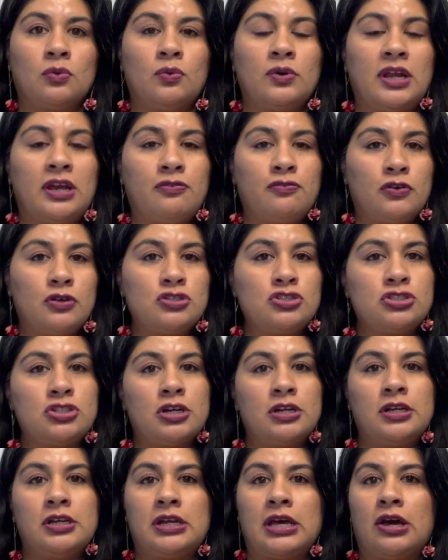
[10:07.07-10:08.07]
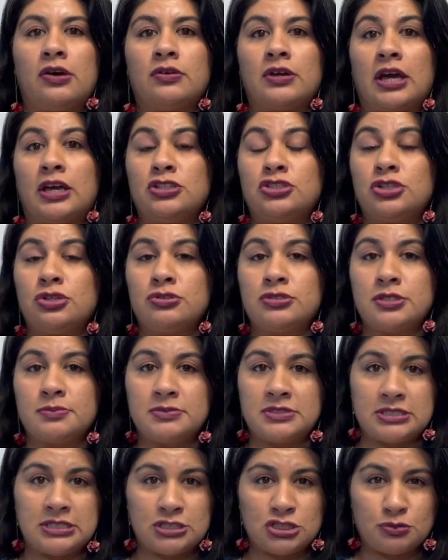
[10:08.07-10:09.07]
When I first started out, I chose some
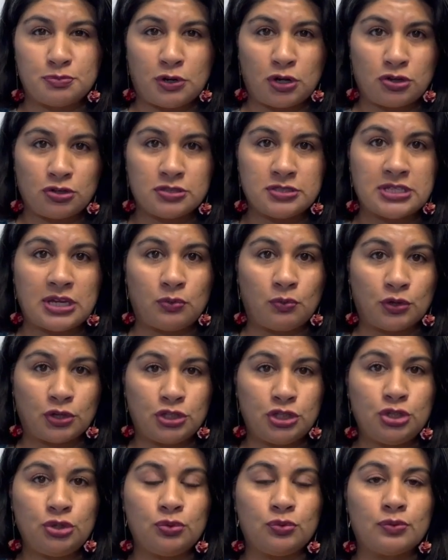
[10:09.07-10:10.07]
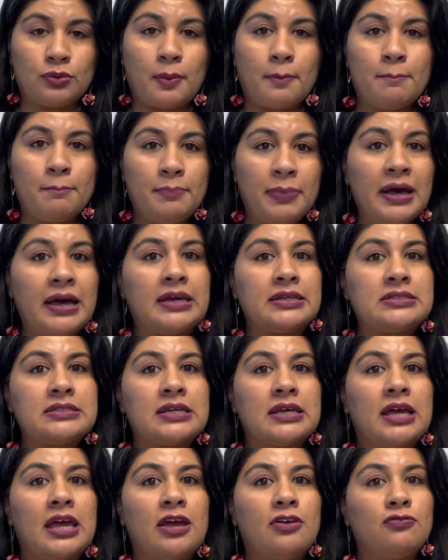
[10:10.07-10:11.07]
stitch markers that were cute, but
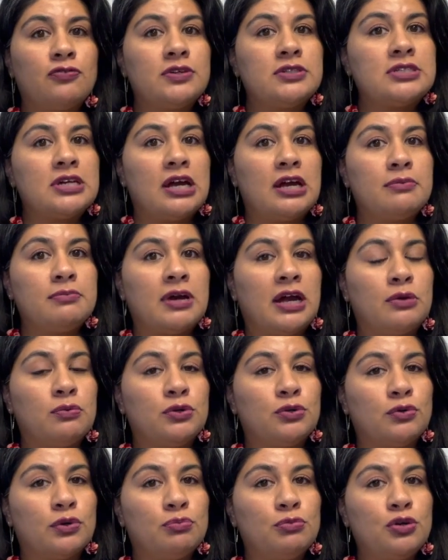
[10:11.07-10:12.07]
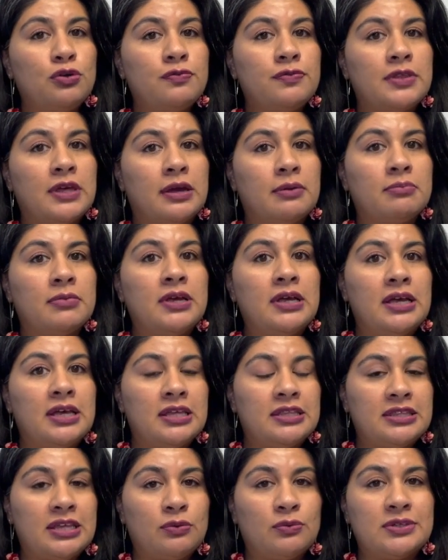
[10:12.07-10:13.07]
every time I would remove them,
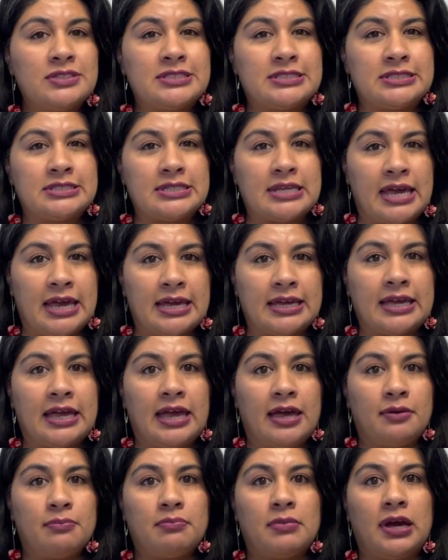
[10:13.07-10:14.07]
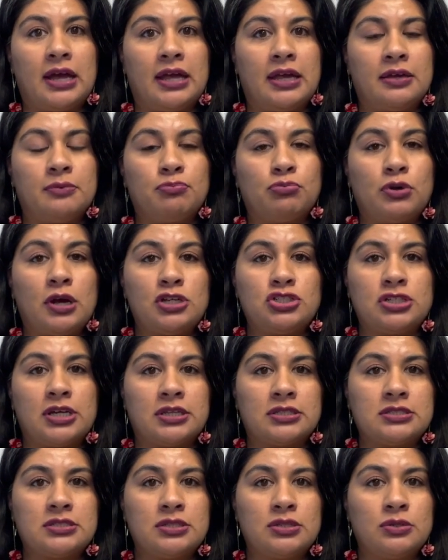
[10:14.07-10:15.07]
they would snag at my
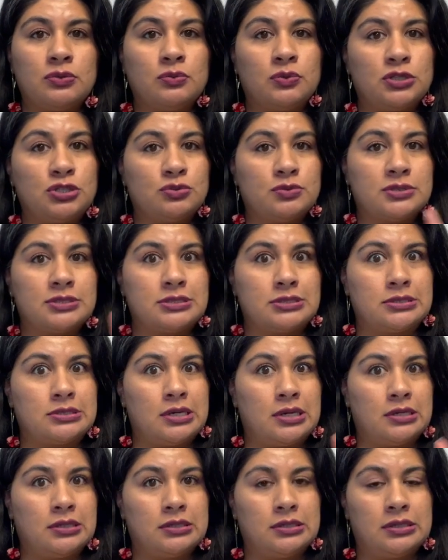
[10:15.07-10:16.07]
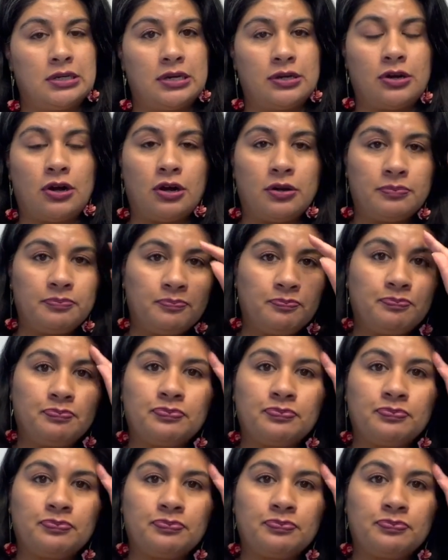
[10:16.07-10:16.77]
project, which was not good at all.